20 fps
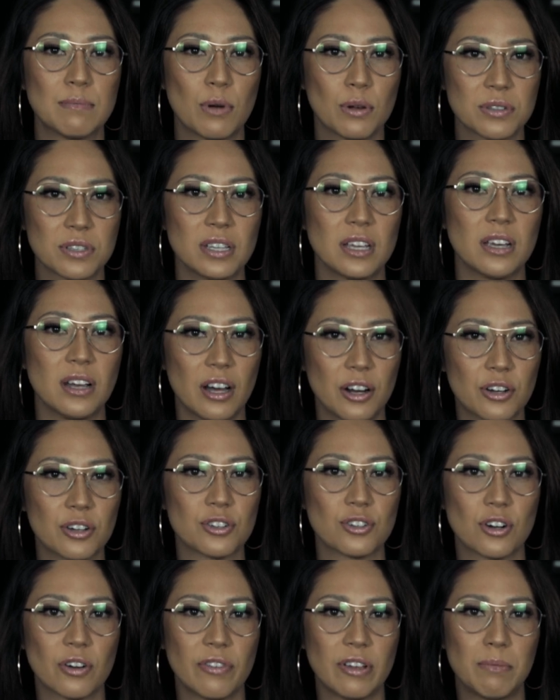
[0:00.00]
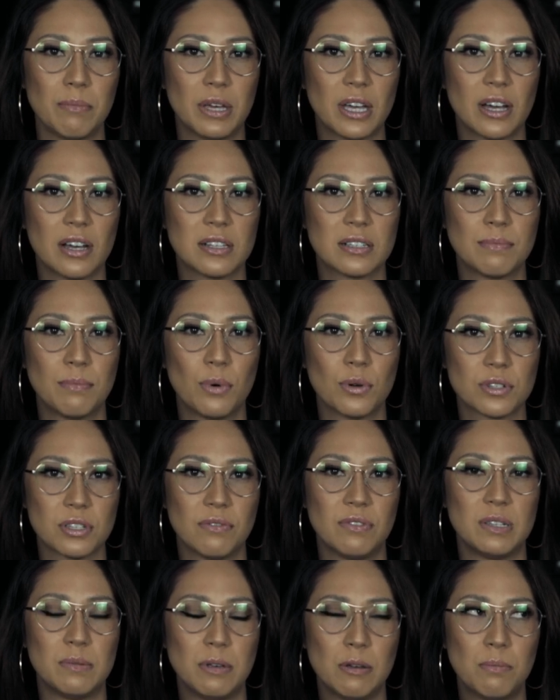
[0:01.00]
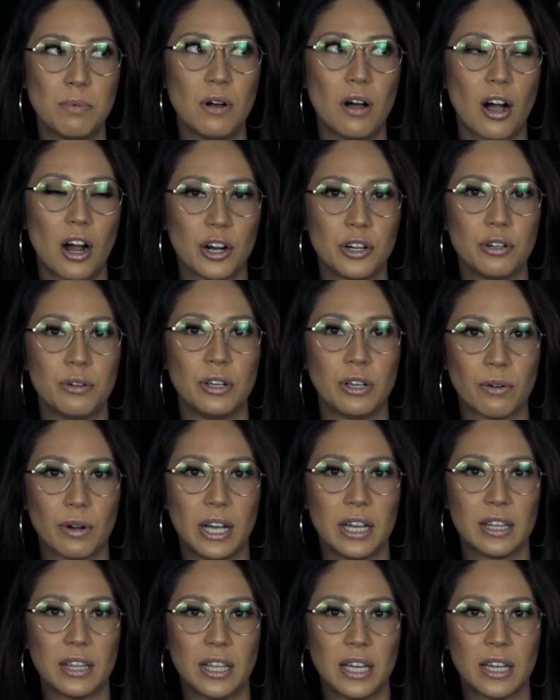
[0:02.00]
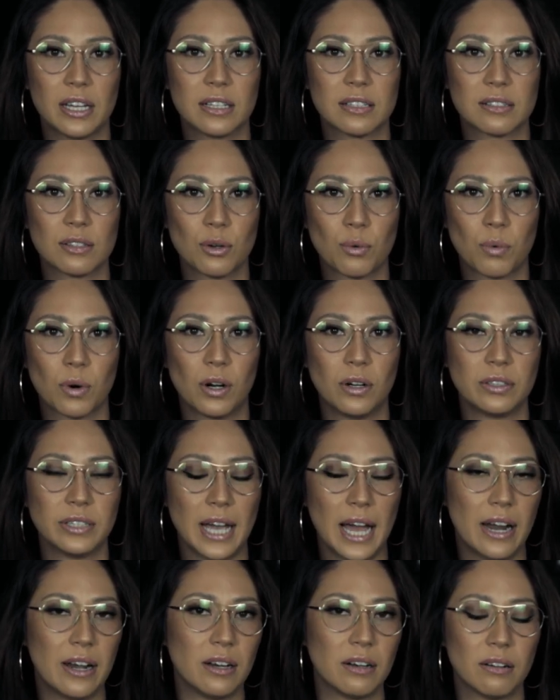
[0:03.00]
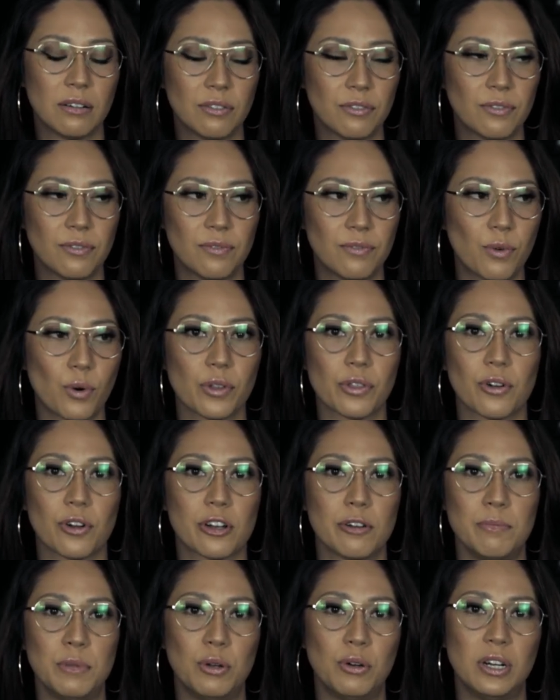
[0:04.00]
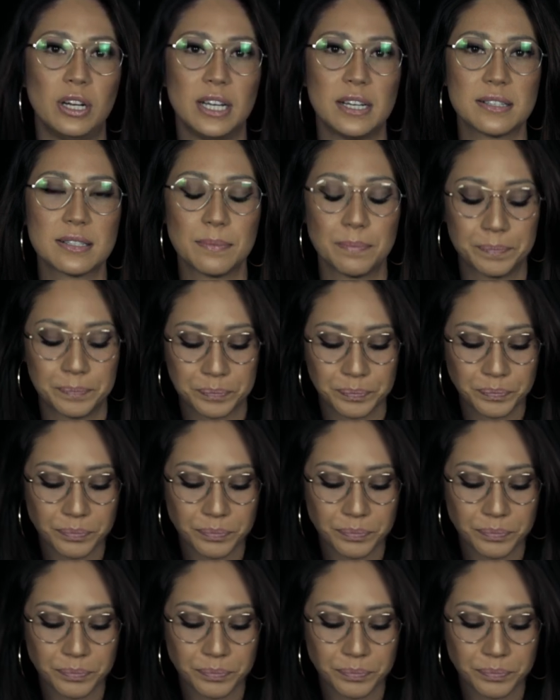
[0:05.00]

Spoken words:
it's mostly undeserving because most of these people are doing great things in the world and for their communities.